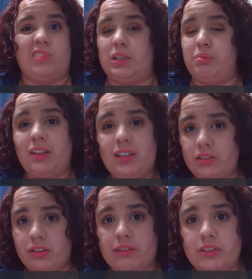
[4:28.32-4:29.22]
I probably
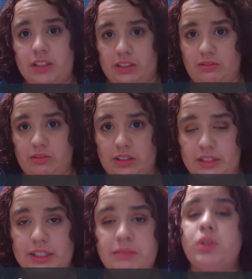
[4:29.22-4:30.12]
don't have a ton.
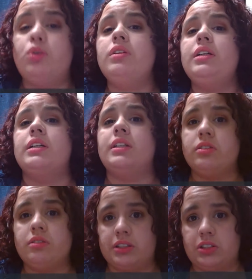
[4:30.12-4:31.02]
I'm only an
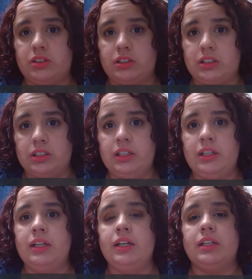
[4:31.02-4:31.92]
undergraduate
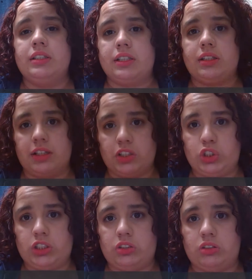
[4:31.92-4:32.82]

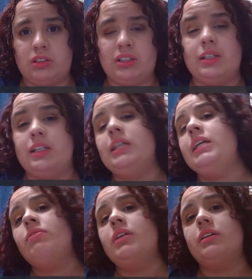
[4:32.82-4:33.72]
psychology student, and
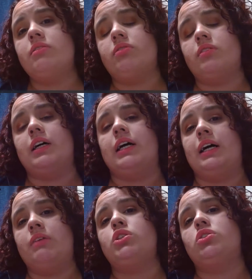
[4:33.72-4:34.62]
even if
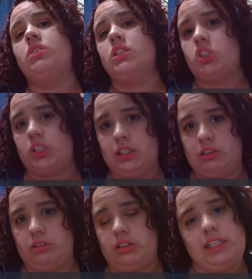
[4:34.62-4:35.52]
I was doing this
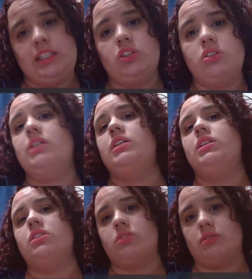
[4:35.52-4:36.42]
channel 8 to 10
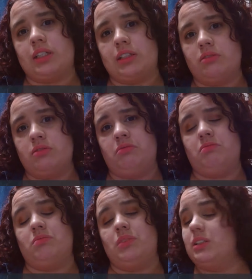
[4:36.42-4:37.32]
years from now,
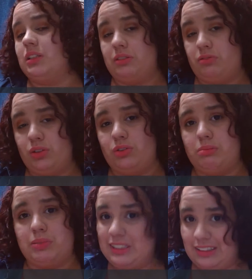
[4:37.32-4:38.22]
but if
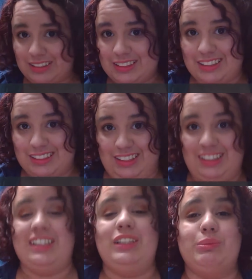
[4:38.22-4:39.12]
YouTube still exists,
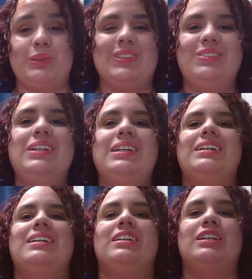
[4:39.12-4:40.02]
and I hope so,
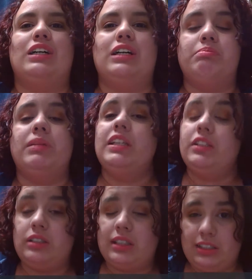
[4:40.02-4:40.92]
8
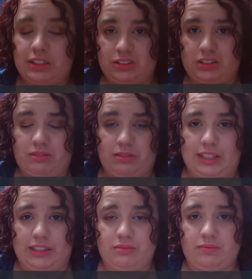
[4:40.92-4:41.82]
to 10 years from
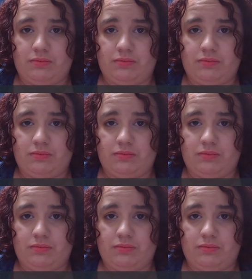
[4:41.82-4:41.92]
now,